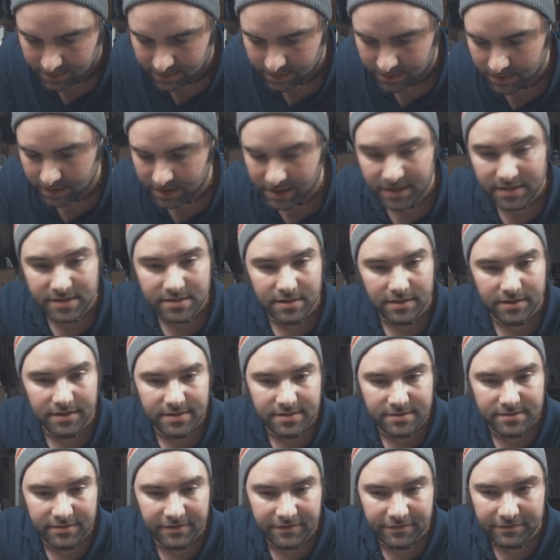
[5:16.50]
Okay, so
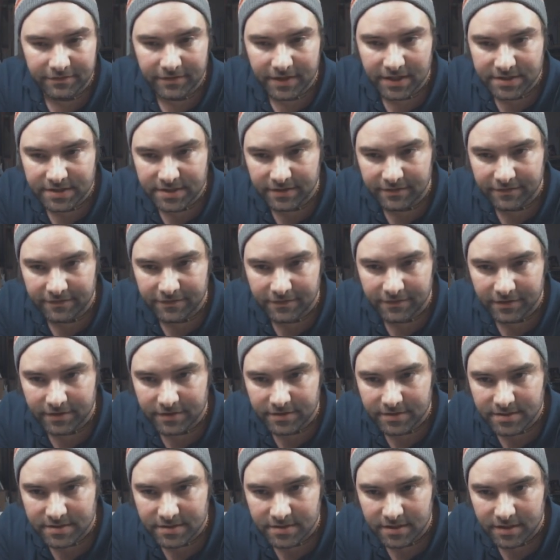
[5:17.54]
let's refresh it
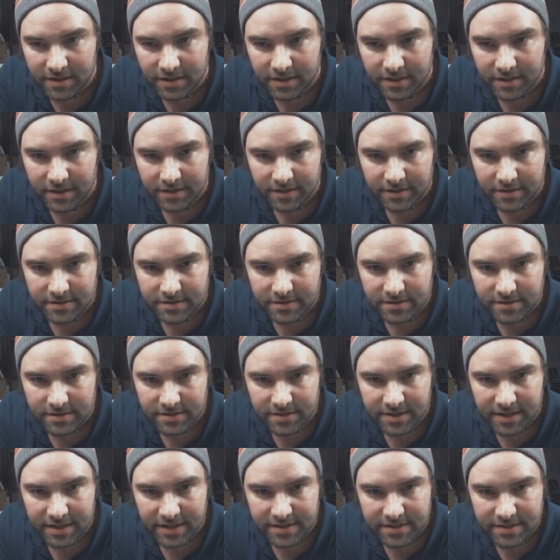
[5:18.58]
first so
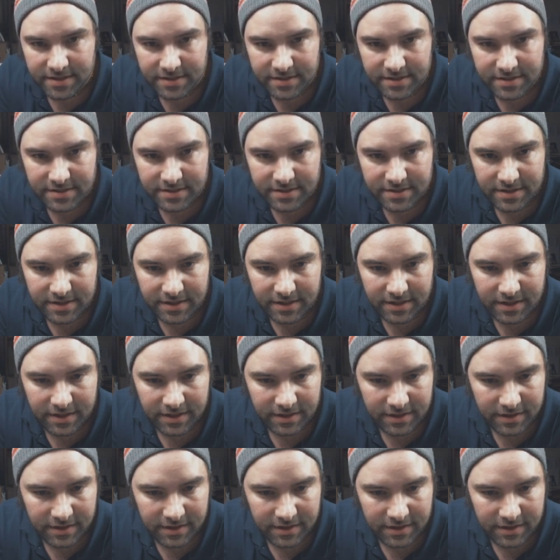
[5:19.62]
you guys can see.